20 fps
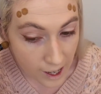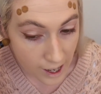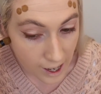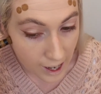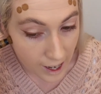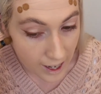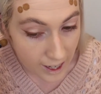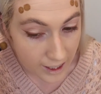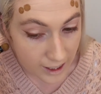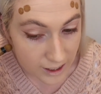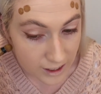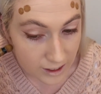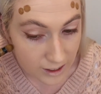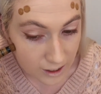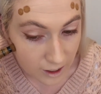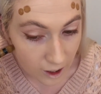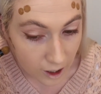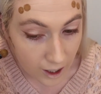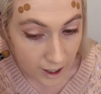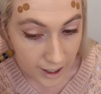
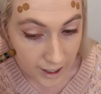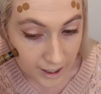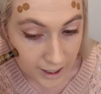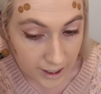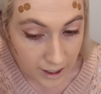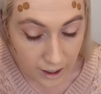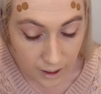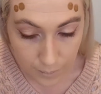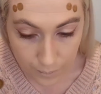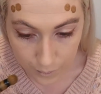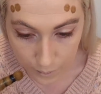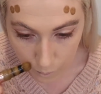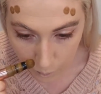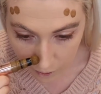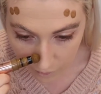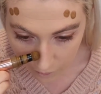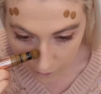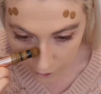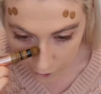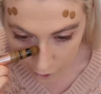And
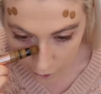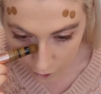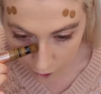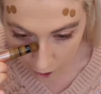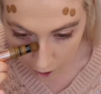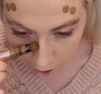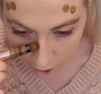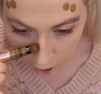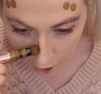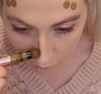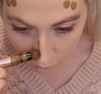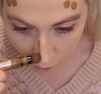you can't go